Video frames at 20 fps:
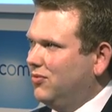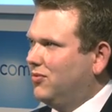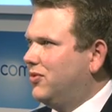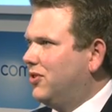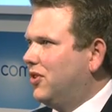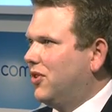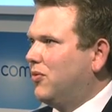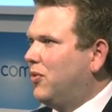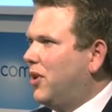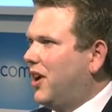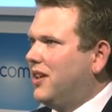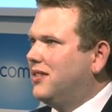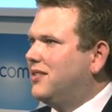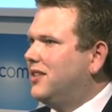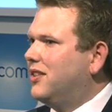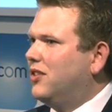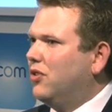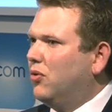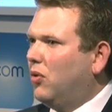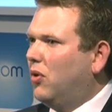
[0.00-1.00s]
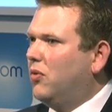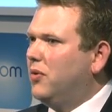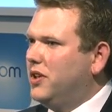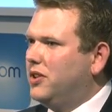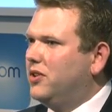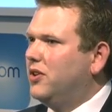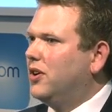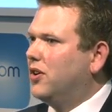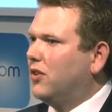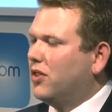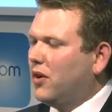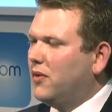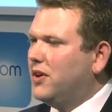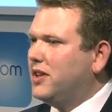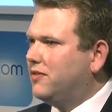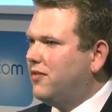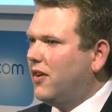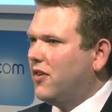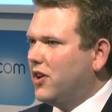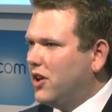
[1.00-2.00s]
sort of what I said, that what we're doing, although
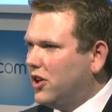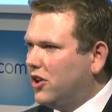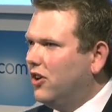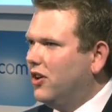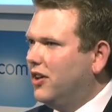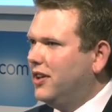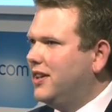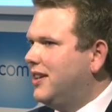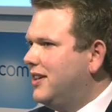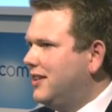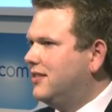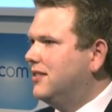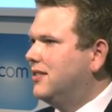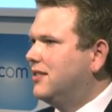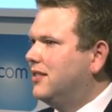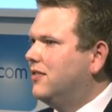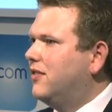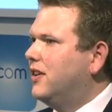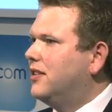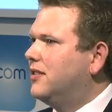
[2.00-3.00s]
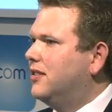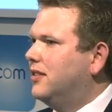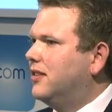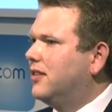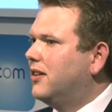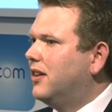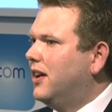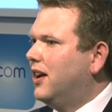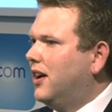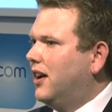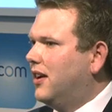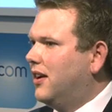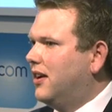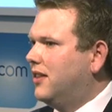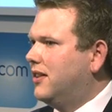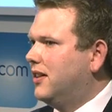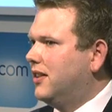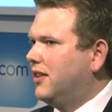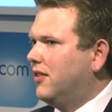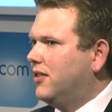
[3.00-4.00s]
it's very good, isn't sufficient. And I
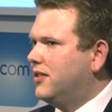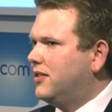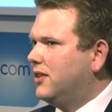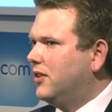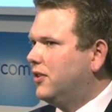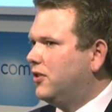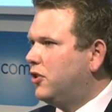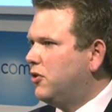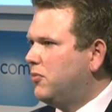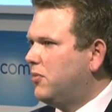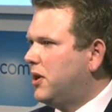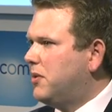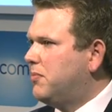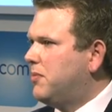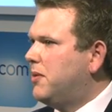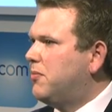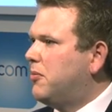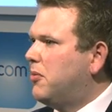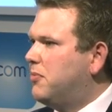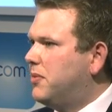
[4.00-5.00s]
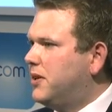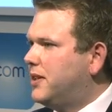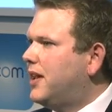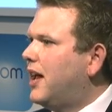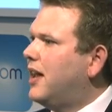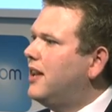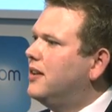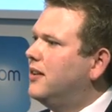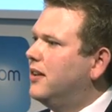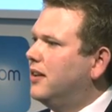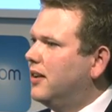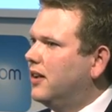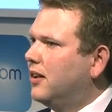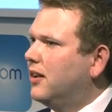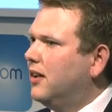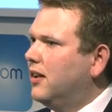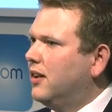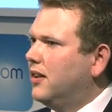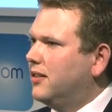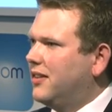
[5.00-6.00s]
think there are still too many people pretending
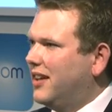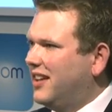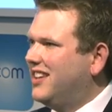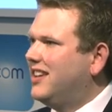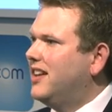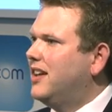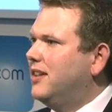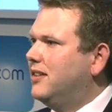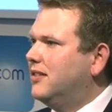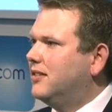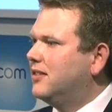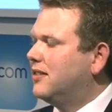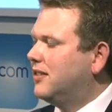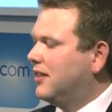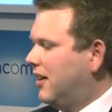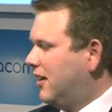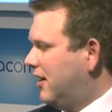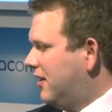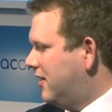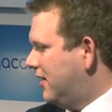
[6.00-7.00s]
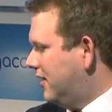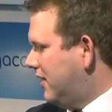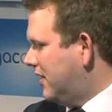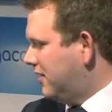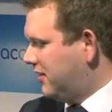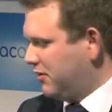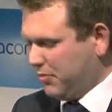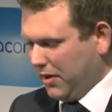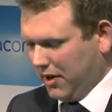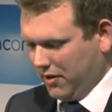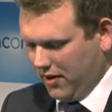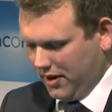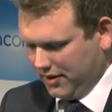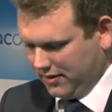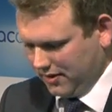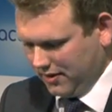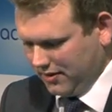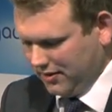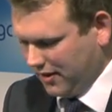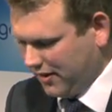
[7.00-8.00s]
that it is, and I think that's a big
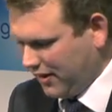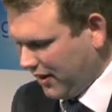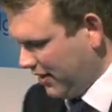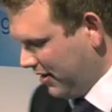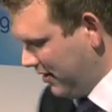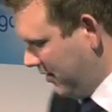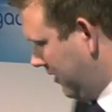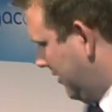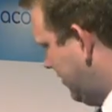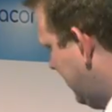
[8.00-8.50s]
risk. So thank you.